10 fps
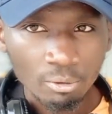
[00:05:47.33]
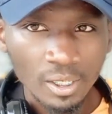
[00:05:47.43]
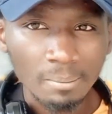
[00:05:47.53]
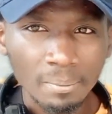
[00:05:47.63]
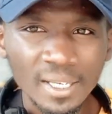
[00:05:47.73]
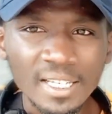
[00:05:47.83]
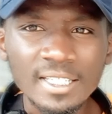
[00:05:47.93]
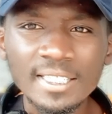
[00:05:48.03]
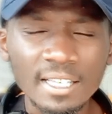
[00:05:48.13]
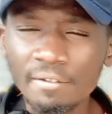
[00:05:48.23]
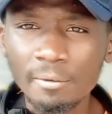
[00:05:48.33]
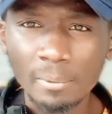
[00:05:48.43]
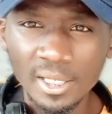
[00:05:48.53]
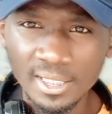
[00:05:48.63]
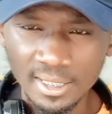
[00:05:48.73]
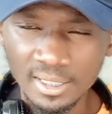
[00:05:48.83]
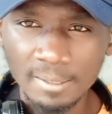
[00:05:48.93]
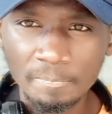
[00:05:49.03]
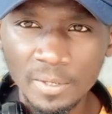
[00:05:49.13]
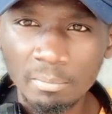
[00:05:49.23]
You can play in several places
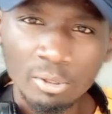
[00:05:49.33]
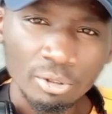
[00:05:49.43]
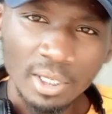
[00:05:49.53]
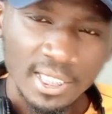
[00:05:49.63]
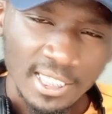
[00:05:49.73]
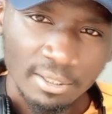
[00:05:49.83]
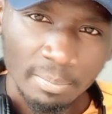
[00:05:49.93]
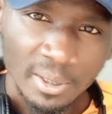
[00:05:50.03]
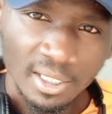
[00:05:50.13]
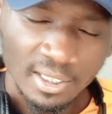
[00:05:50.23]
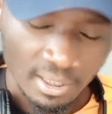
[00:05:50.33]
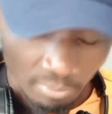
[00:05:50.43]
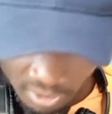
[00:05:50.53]
because you are just repeating the same